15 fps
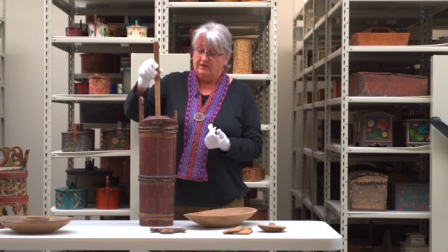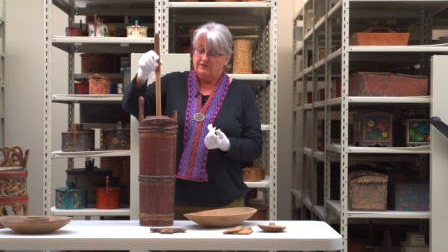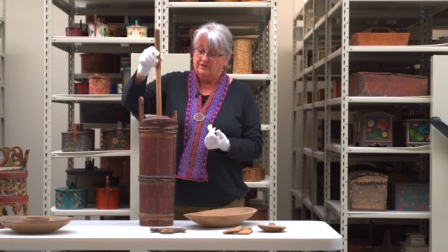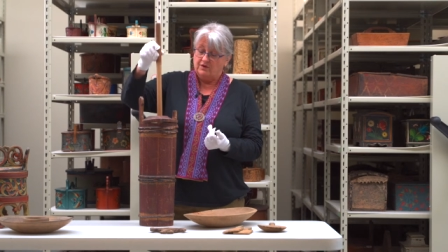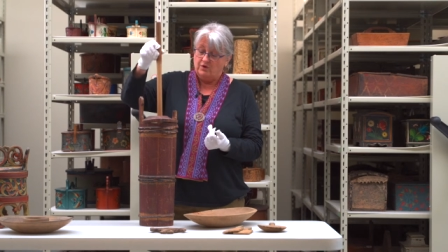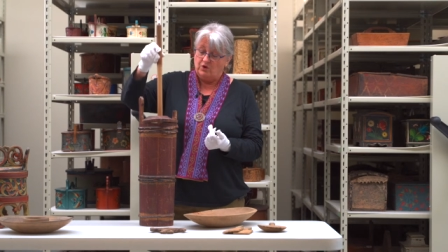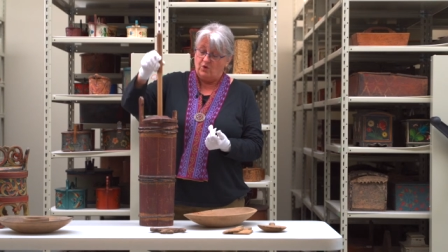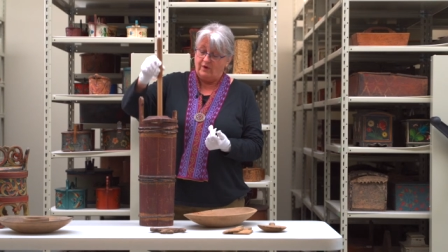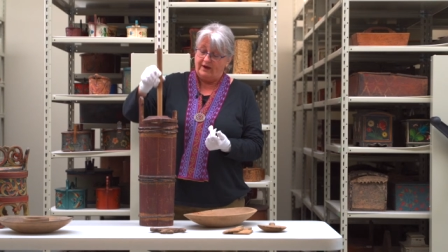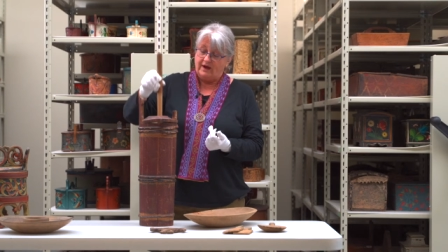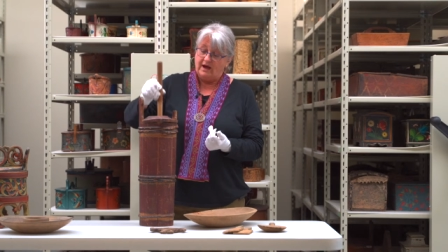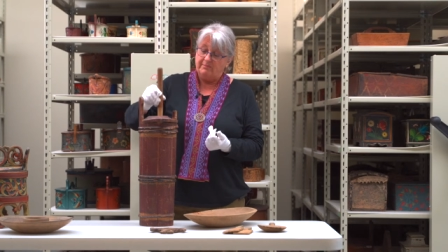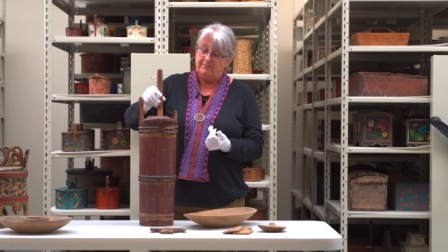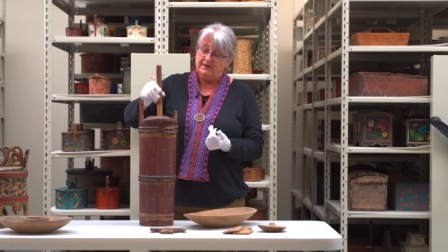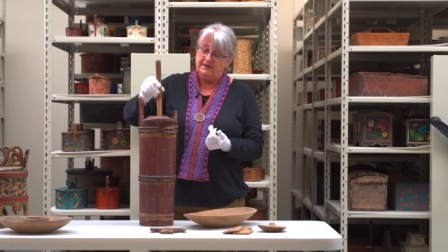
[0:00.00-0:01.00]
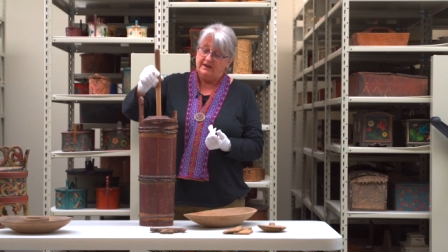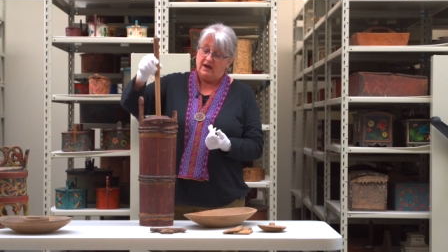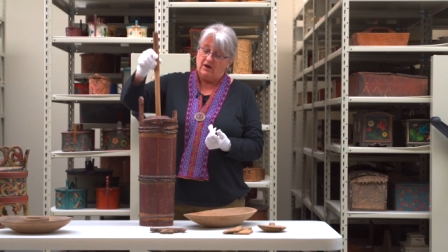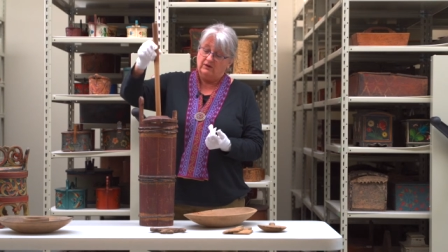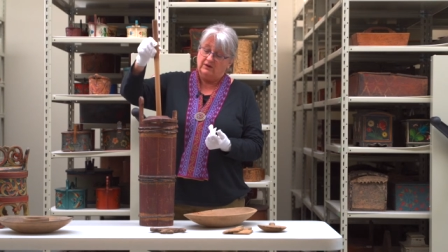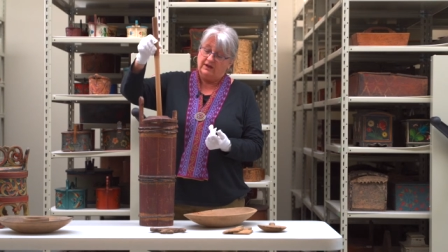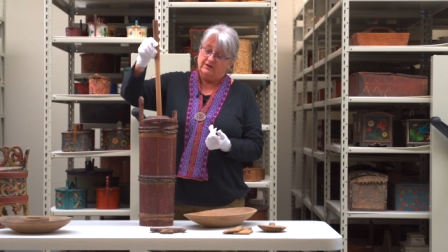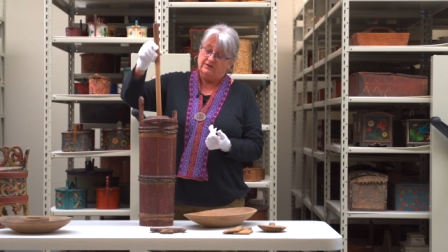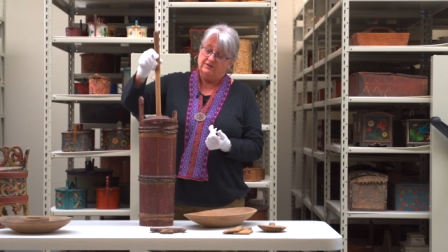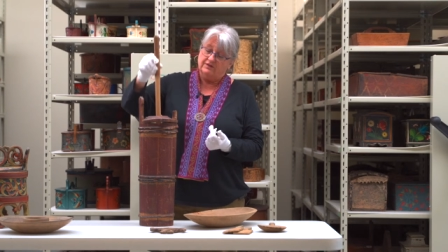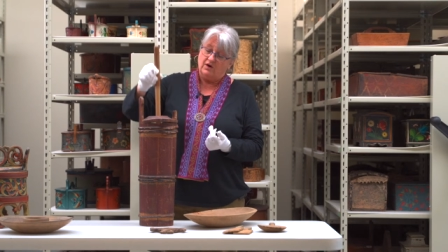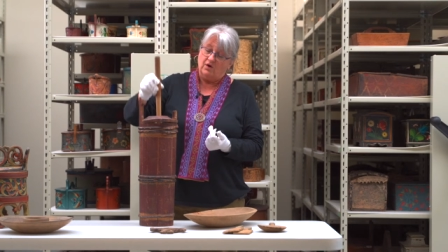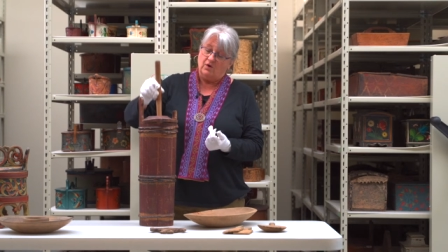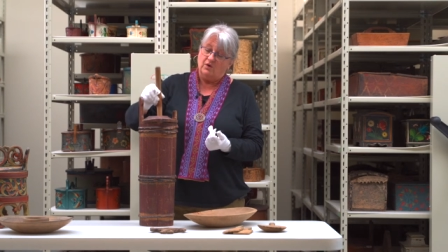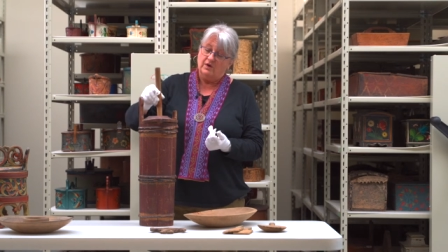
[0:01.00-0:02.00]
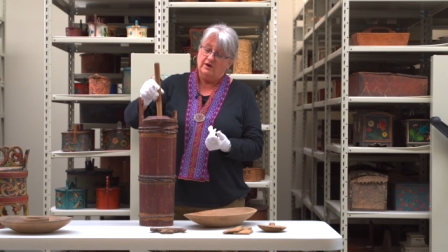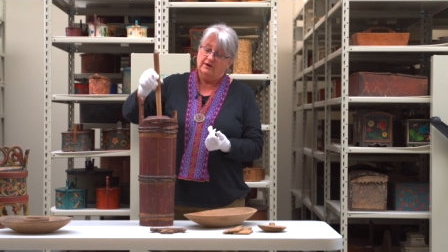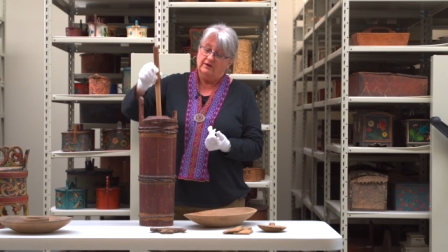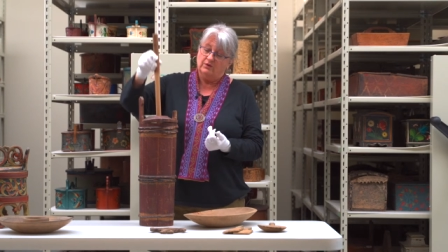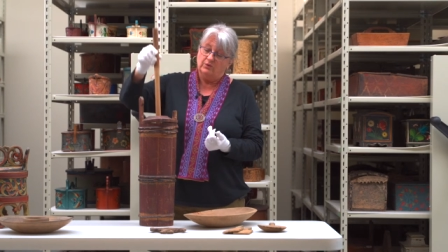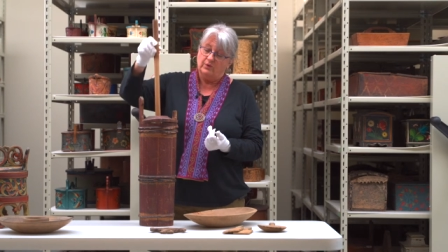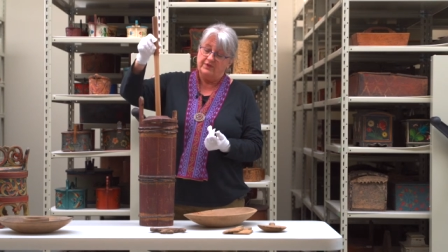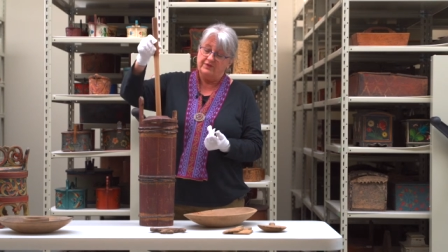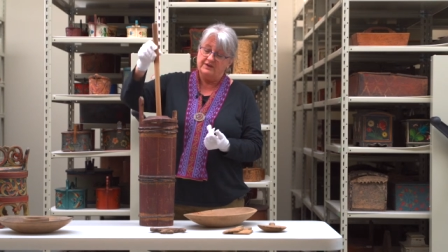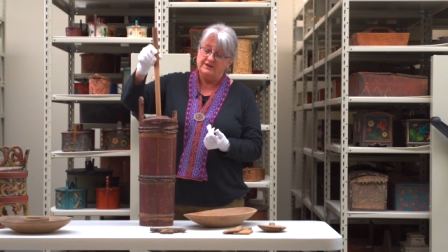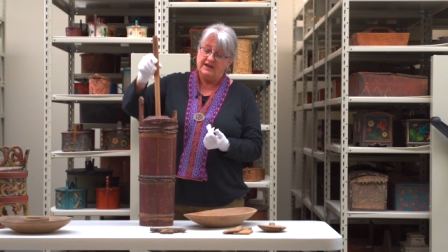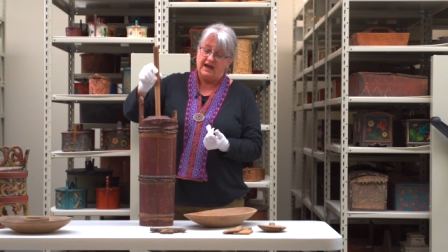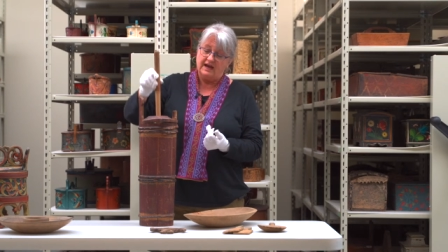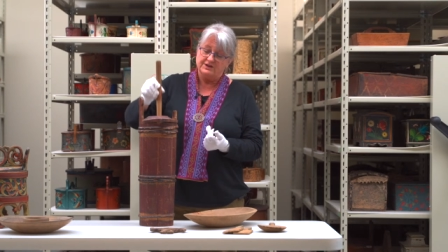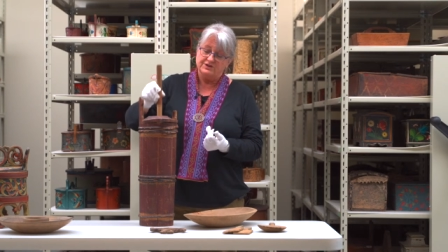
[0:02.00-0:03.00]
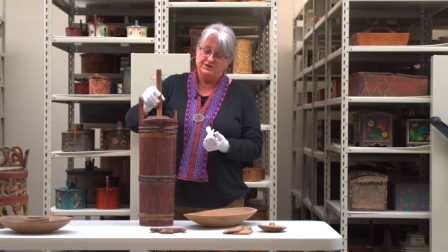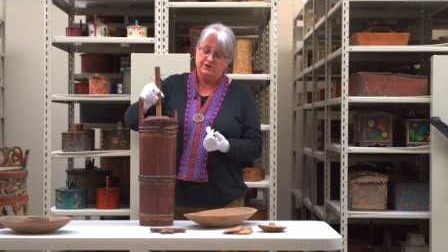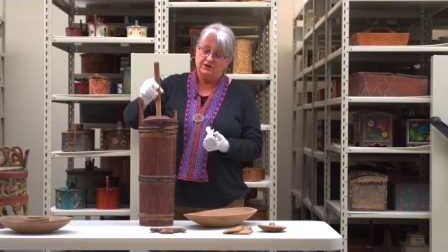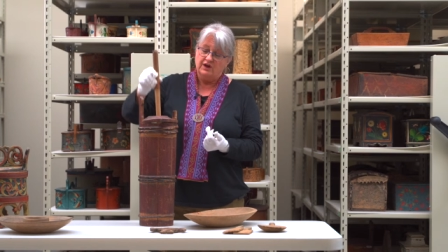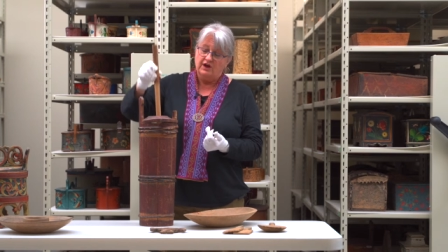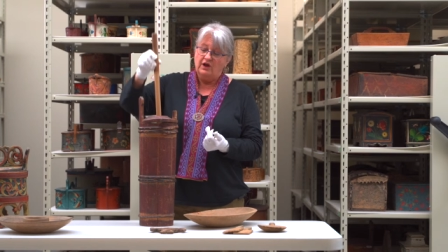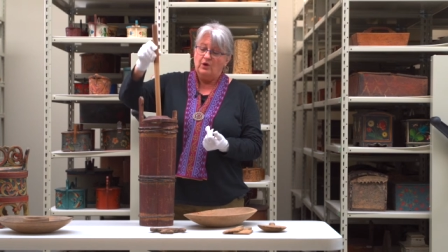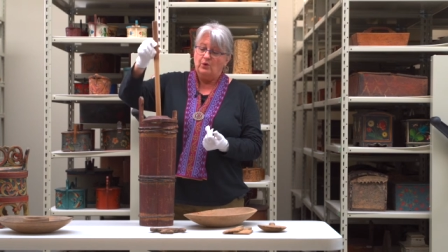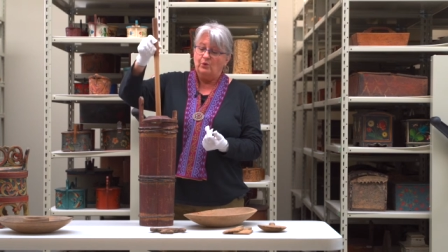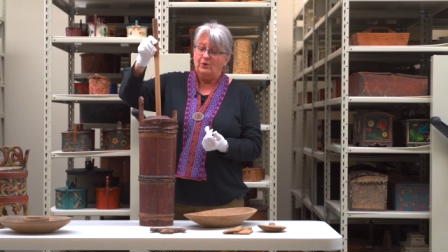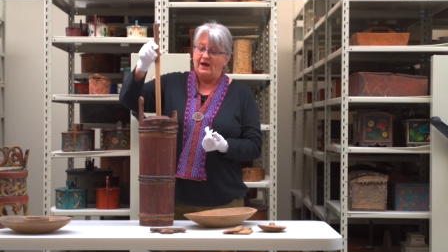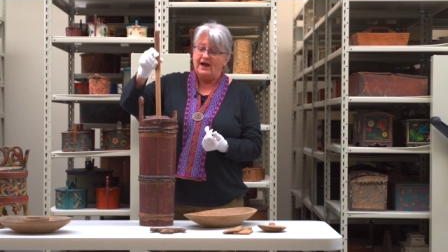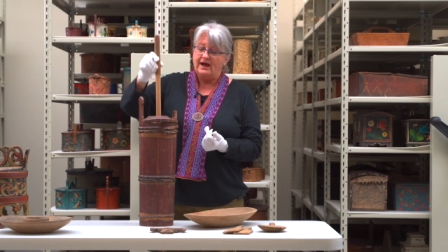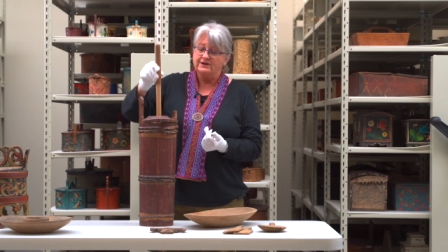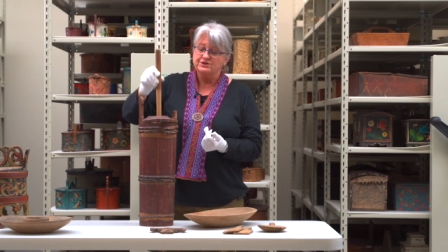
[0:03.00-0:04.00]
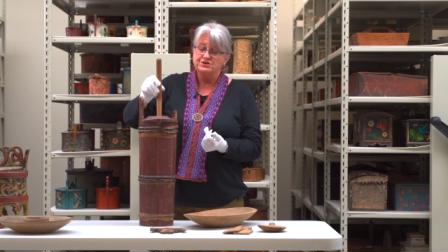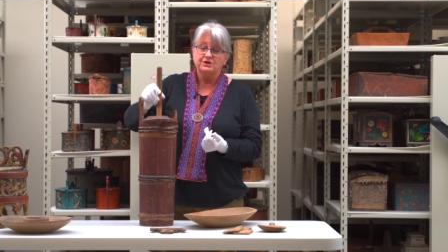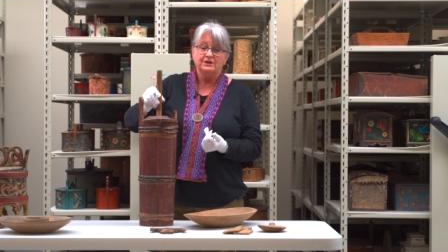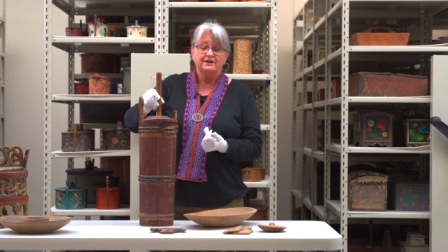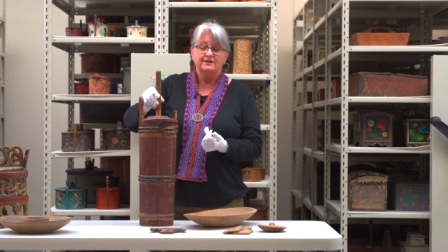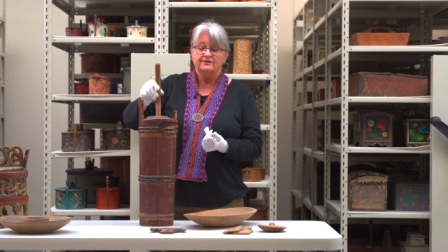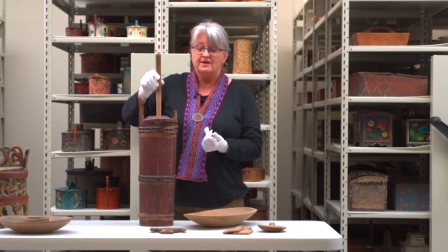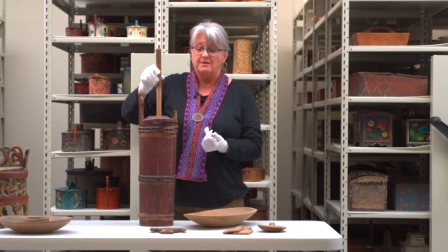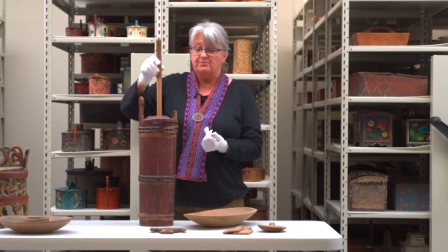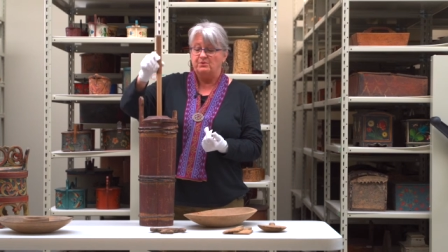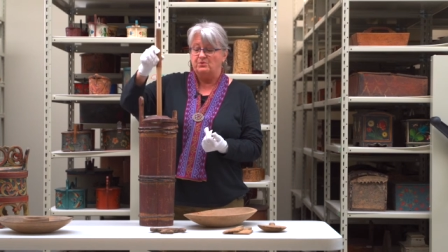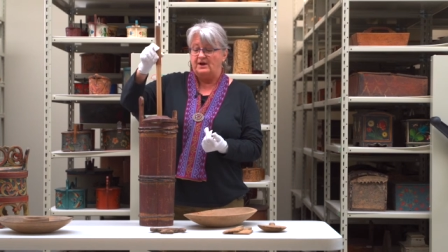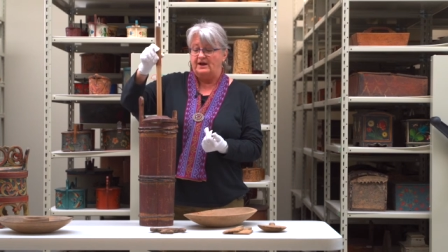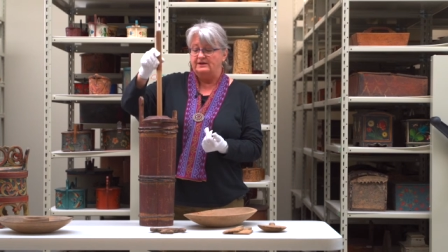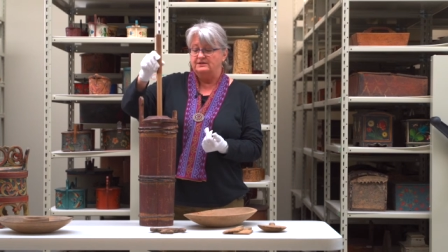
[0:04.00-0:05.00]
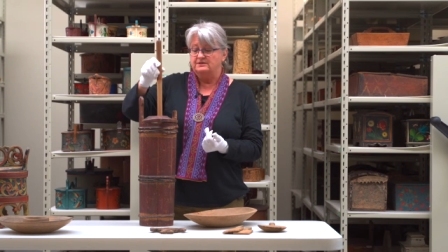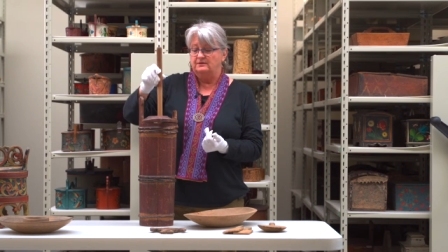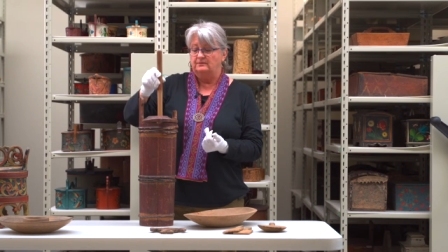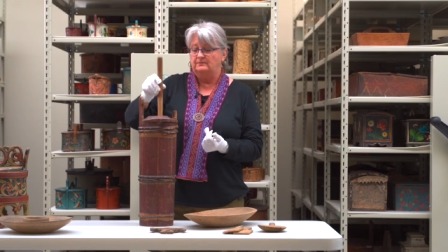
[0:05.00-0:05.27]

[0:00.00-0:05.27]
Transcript: So going up and down like so with the dasher will actually separate